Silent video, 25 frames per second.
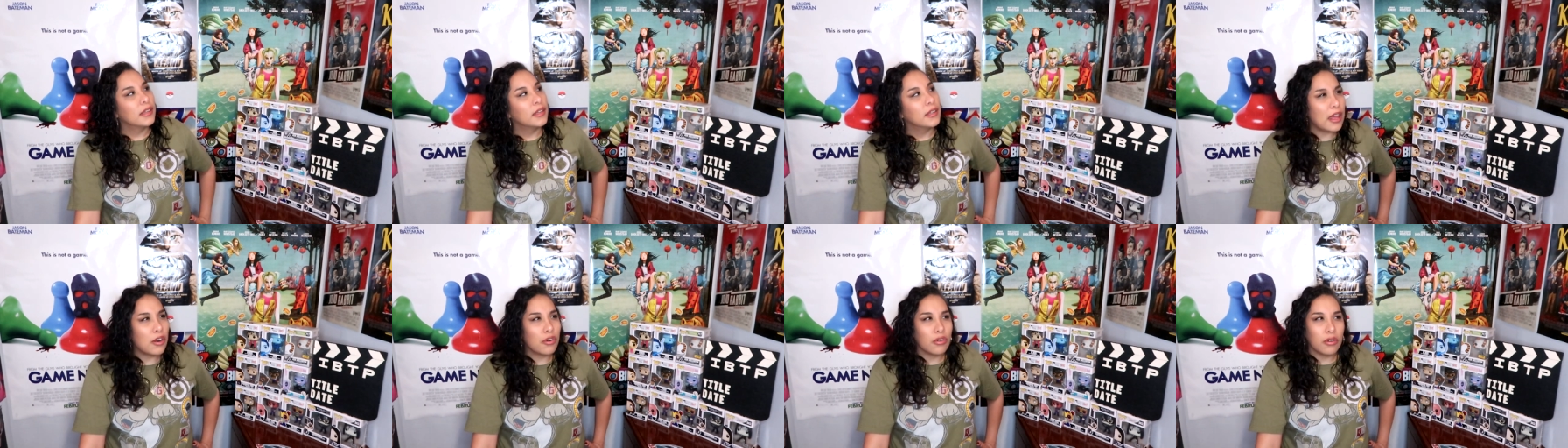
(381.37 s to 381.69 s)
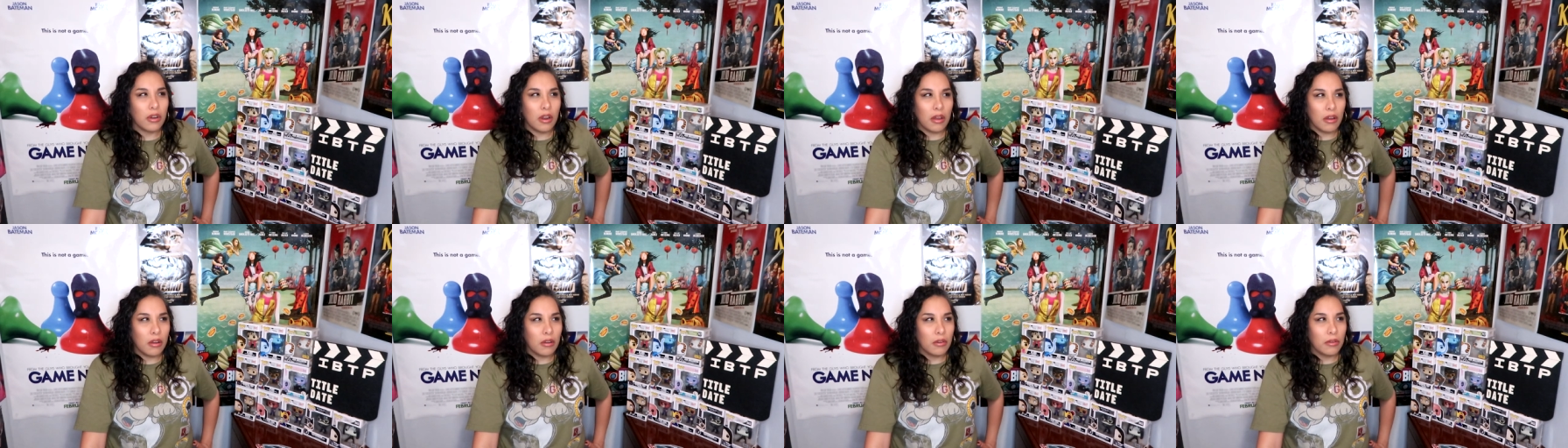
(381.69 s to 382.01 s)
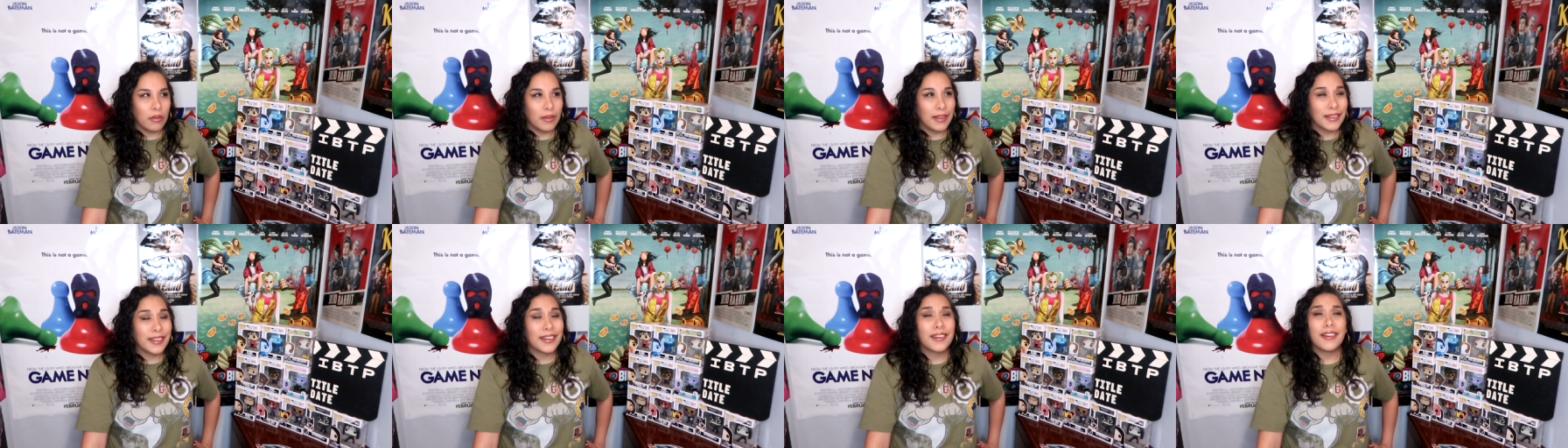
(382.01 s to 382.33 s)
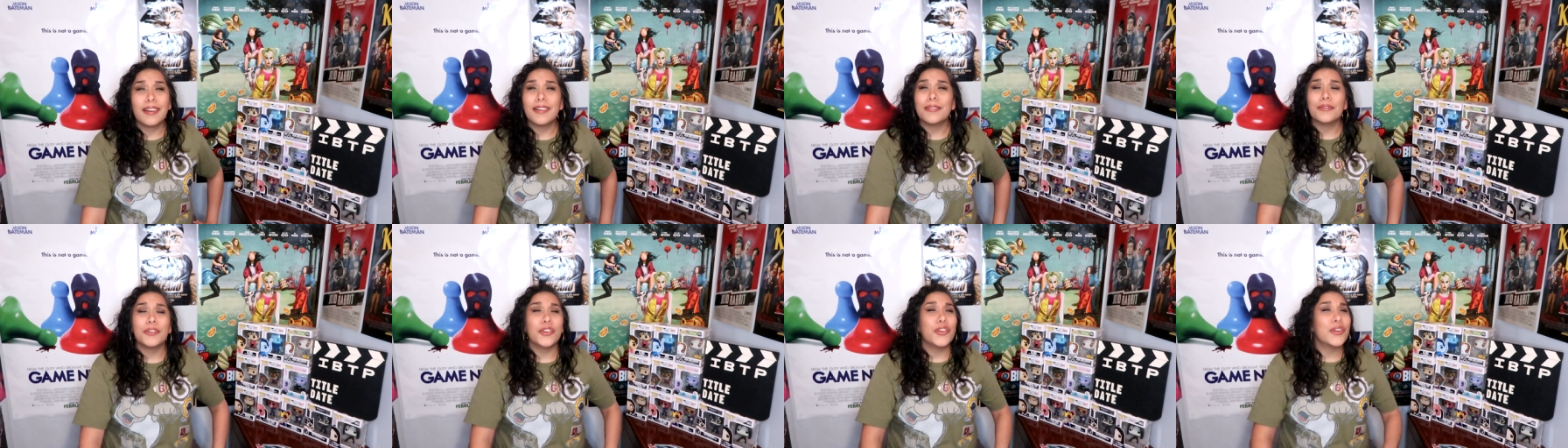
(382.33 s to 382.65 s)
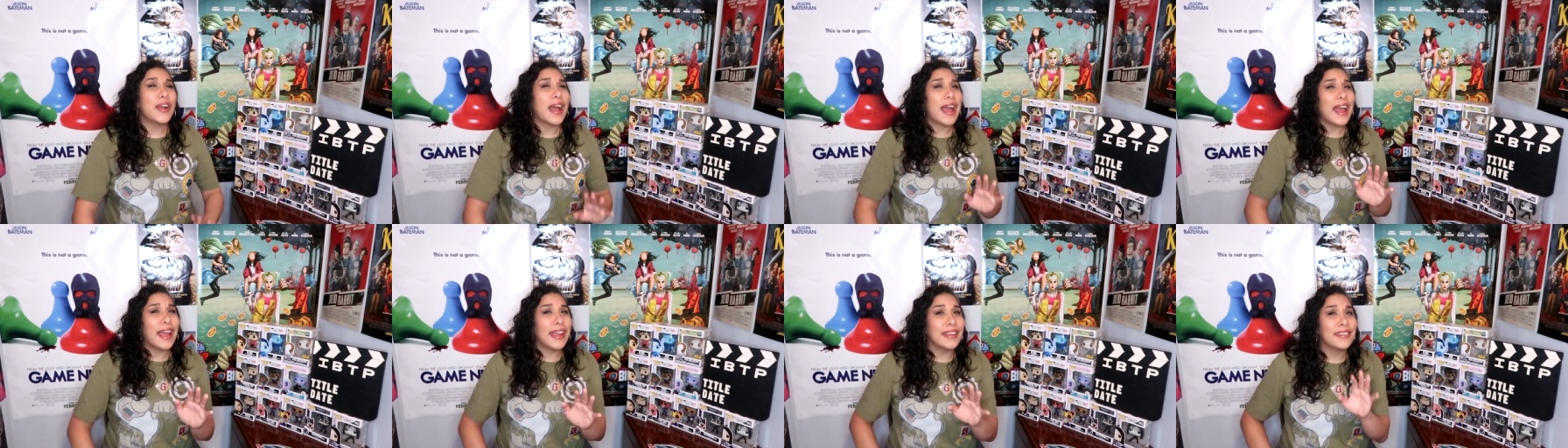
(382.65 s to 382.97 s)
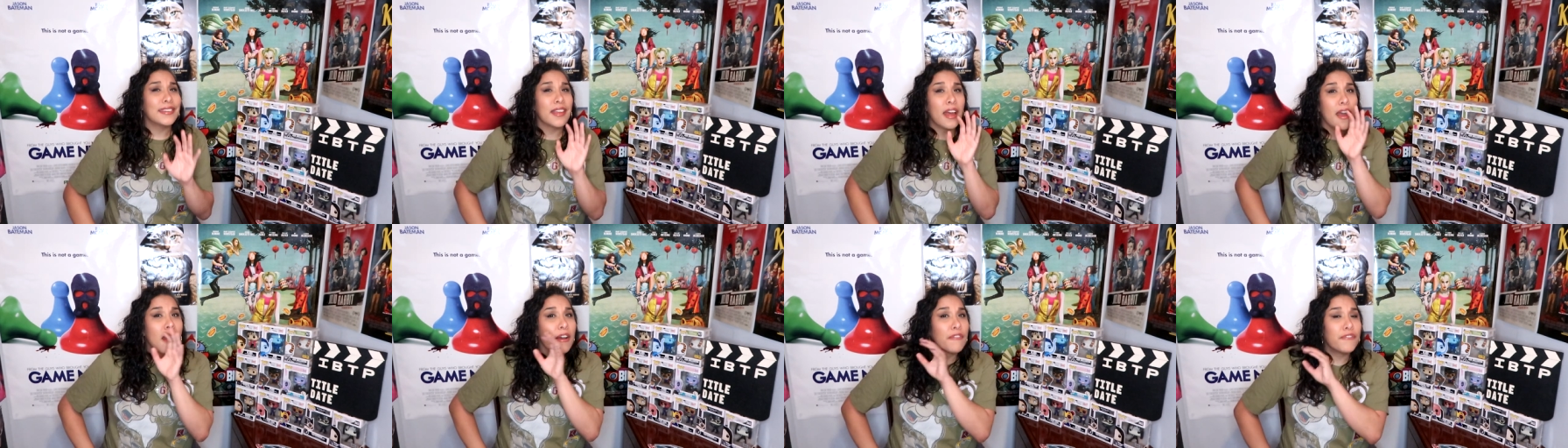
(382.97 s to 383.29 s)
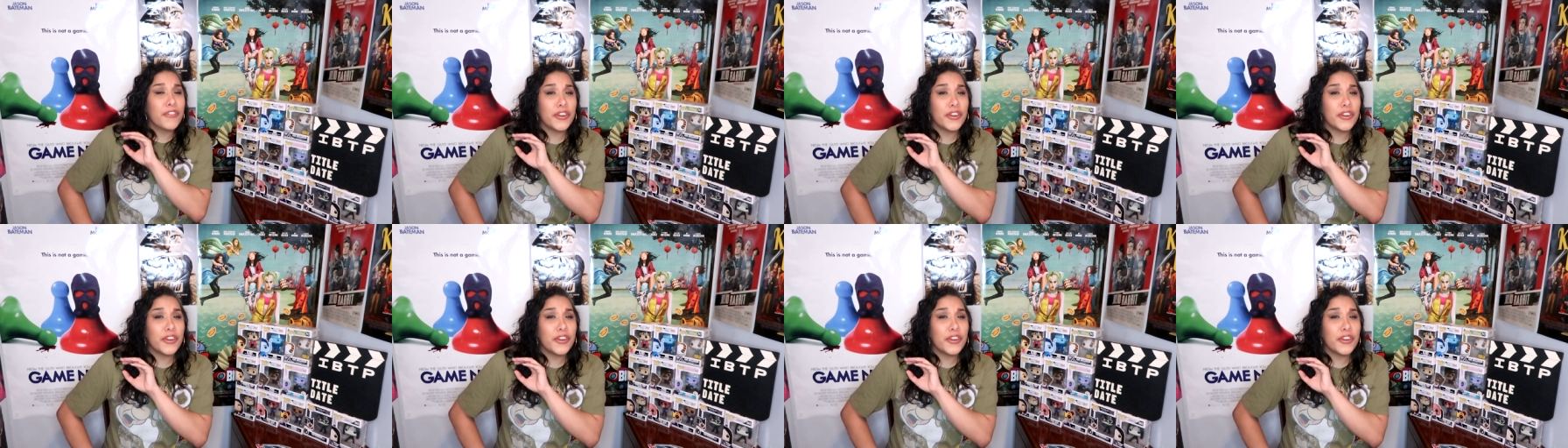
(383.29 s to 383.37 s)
I don't know. You guys,